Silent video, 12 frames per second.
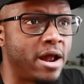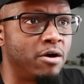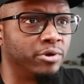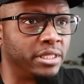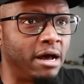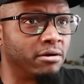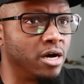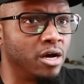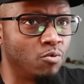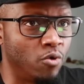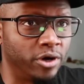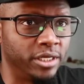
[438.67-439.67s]
without
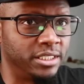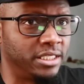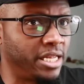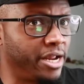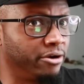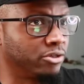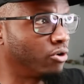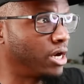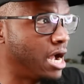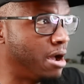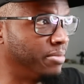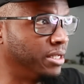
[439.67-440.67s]
unwanted stares or
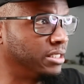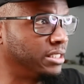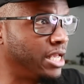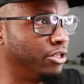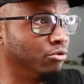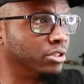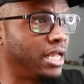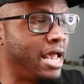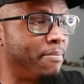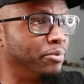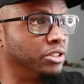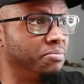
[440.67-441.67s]
comments that used to
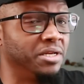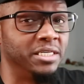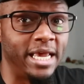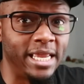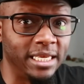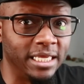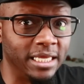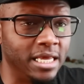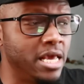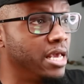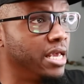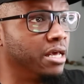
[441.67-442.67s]
happen to me daily
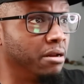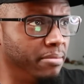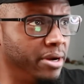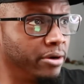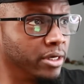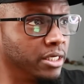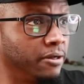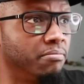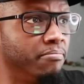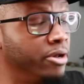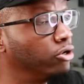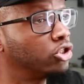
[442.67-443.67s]
in America.
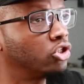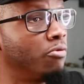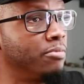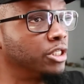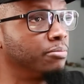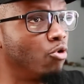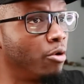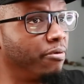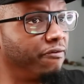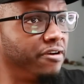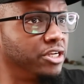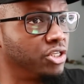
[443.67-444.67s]
Men are so much more
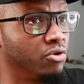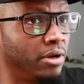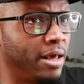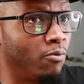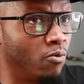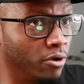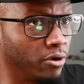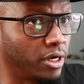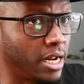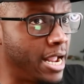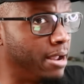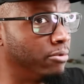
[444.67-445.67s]
professional at work.
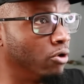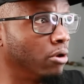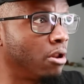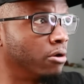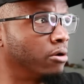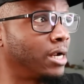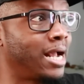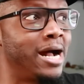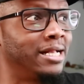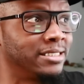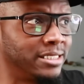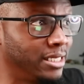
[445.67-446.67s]
I am no longer
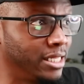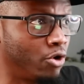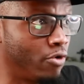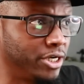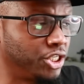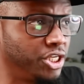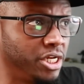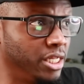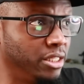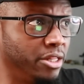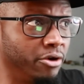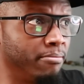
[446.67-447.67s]
constantly
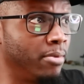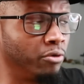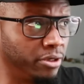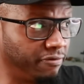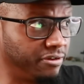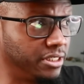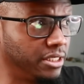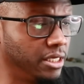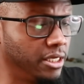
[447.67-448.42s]
questioning their motives.